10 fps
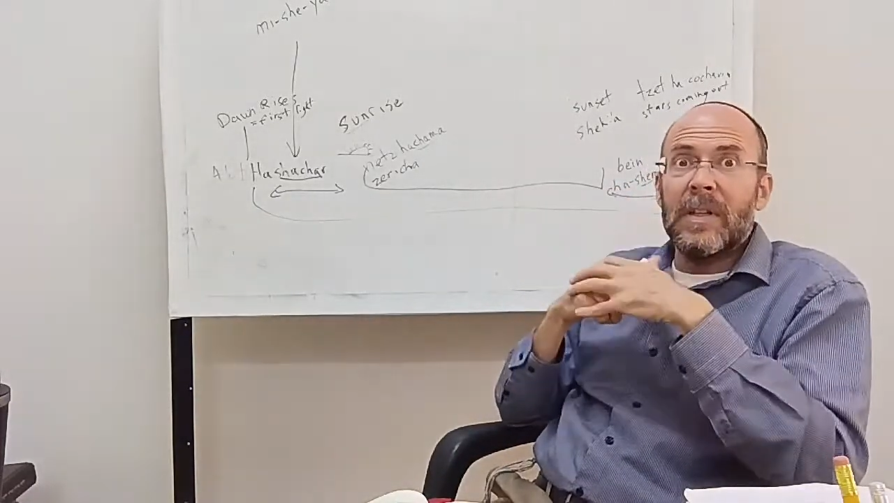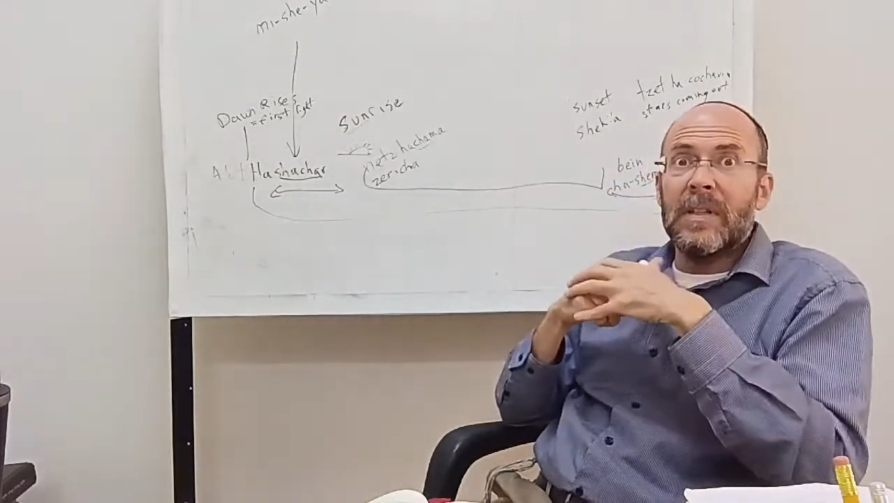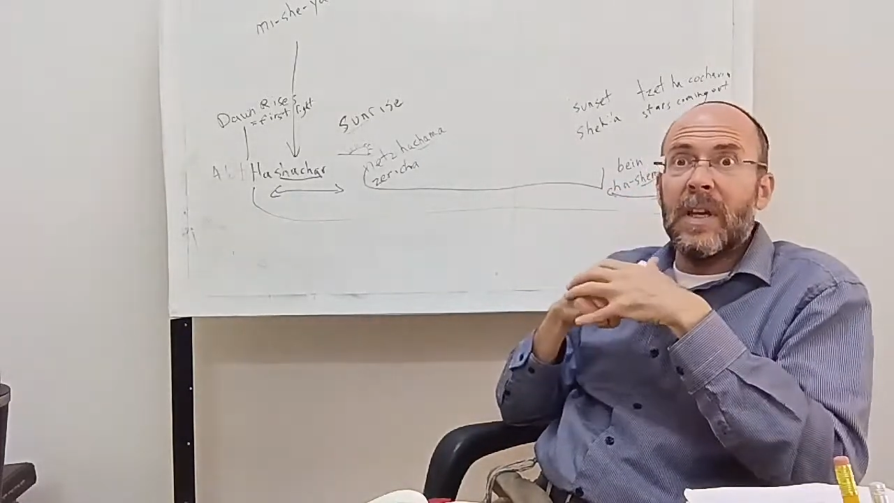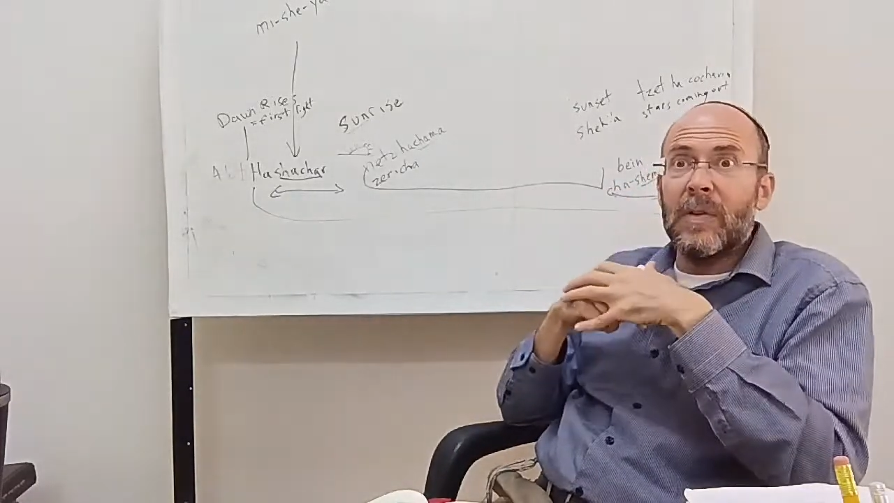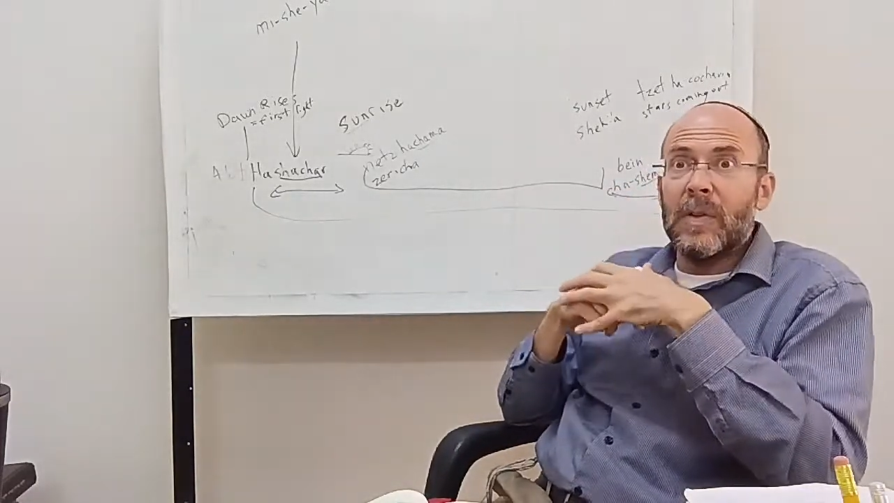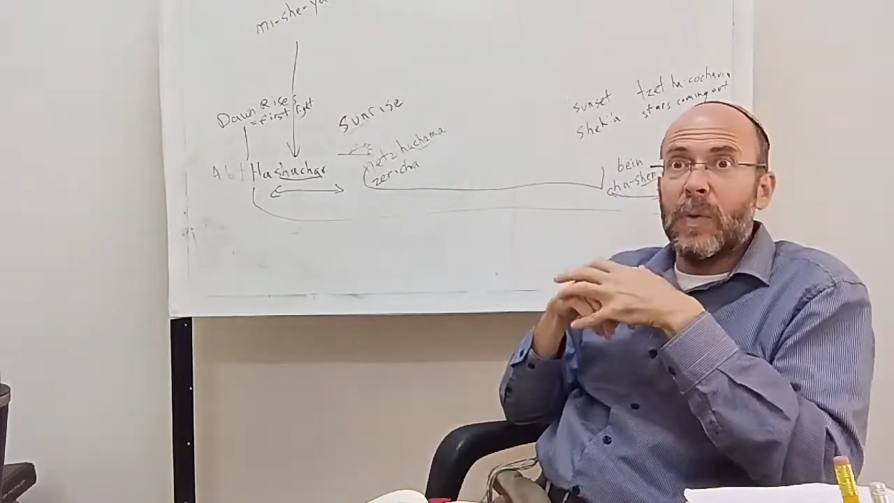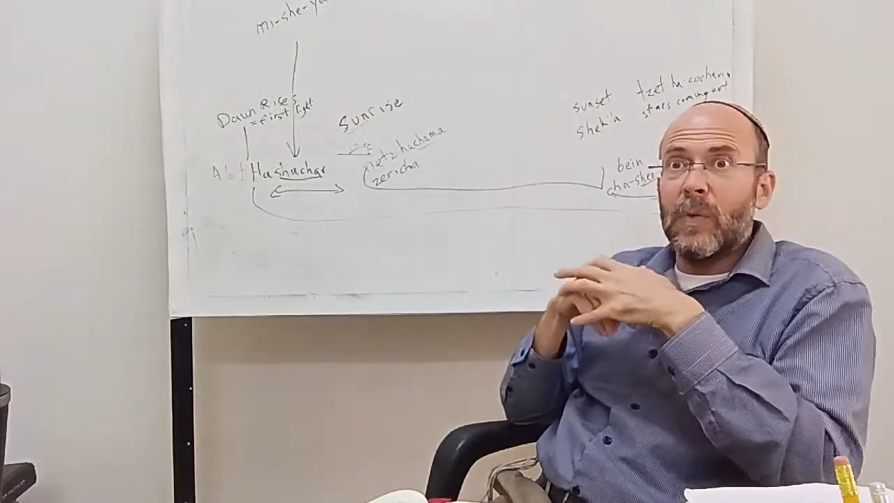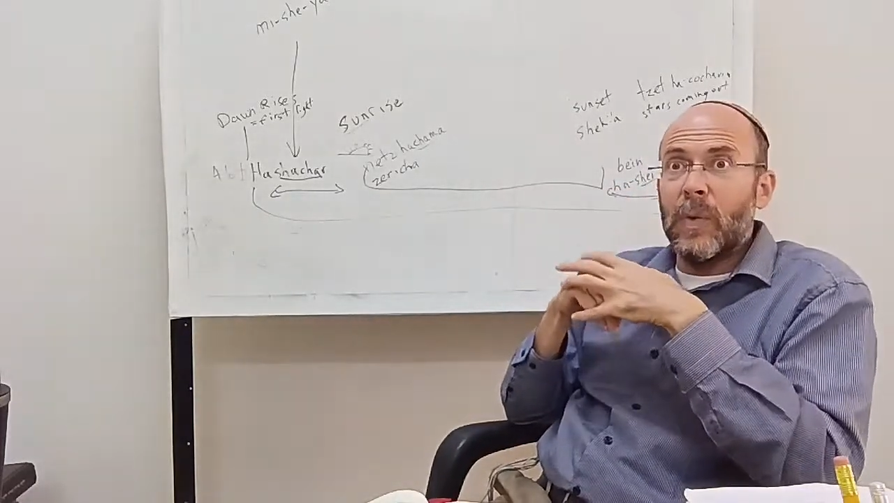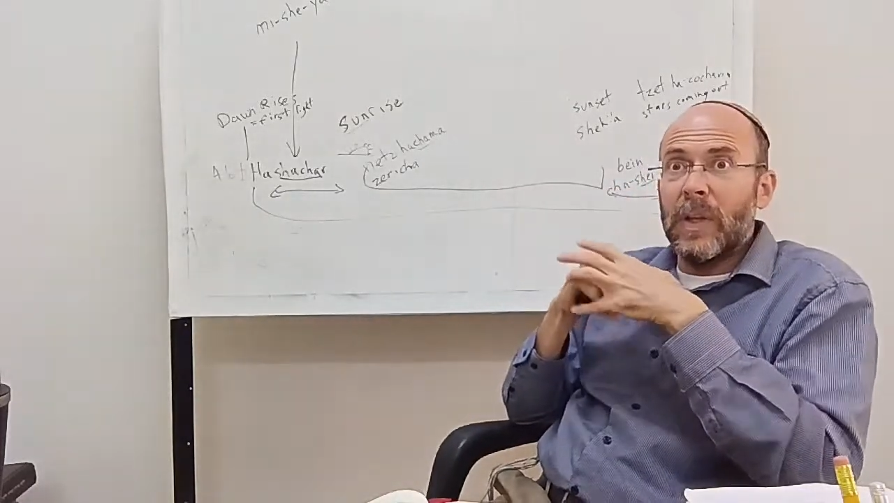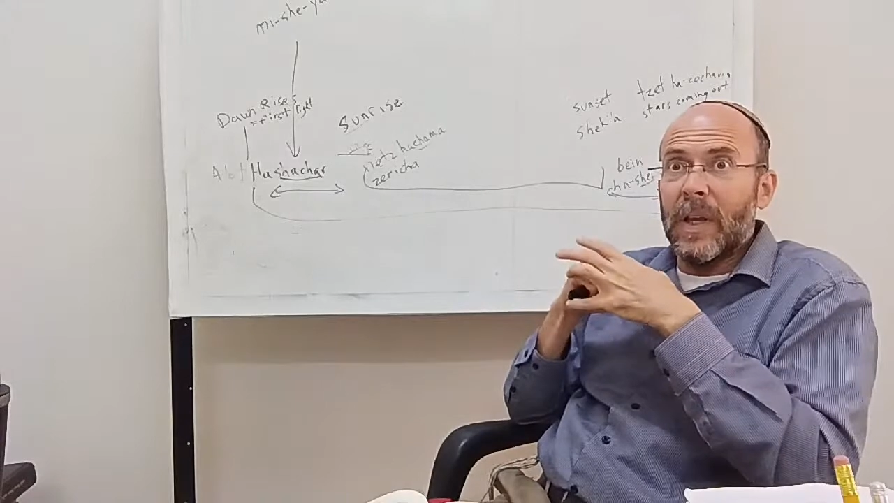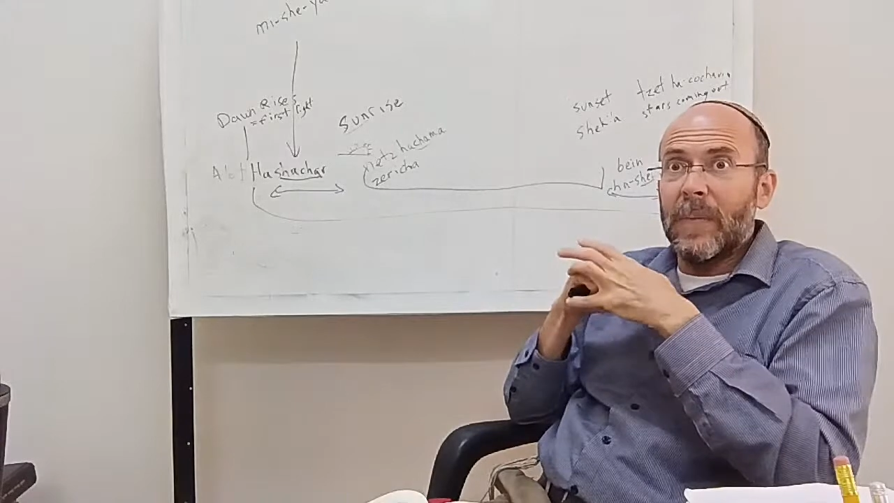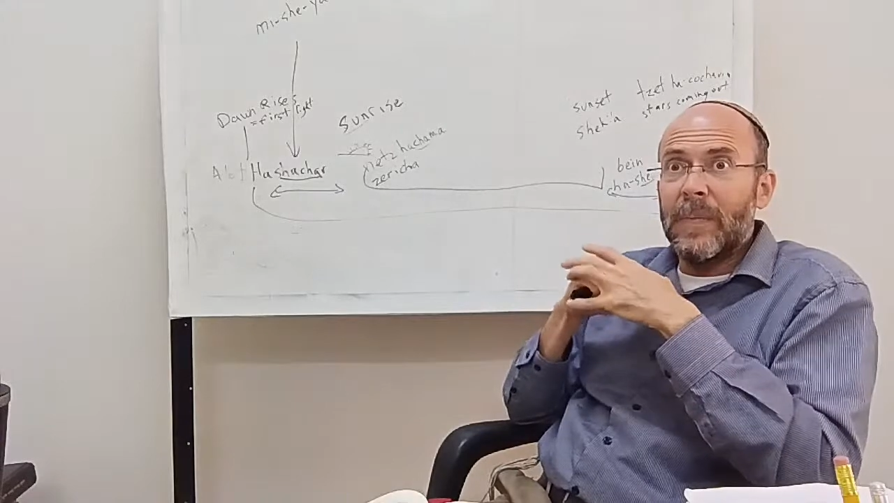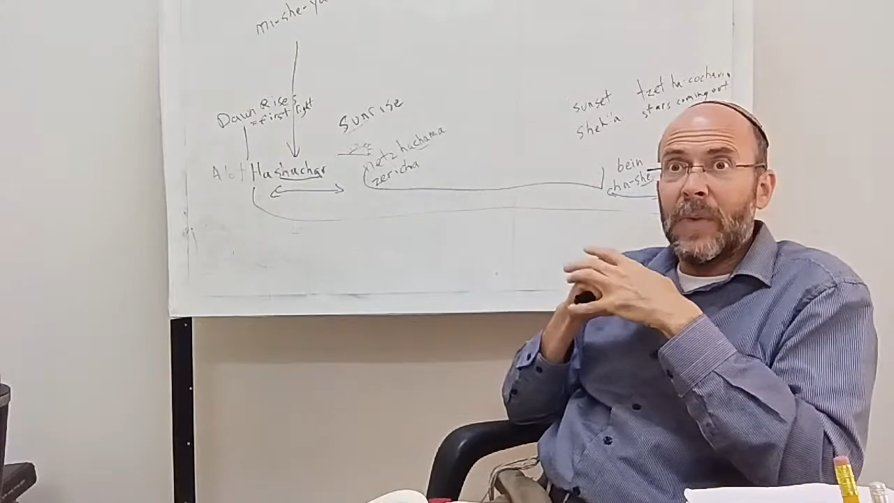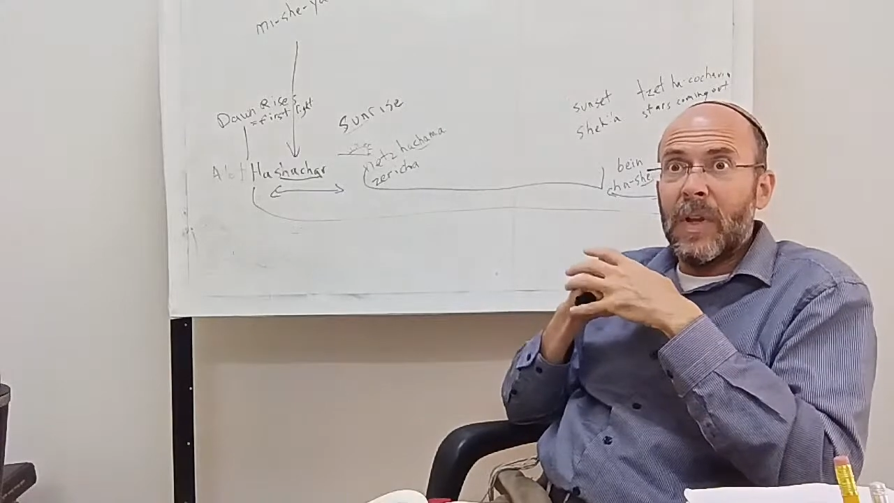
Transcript: distinguish between them.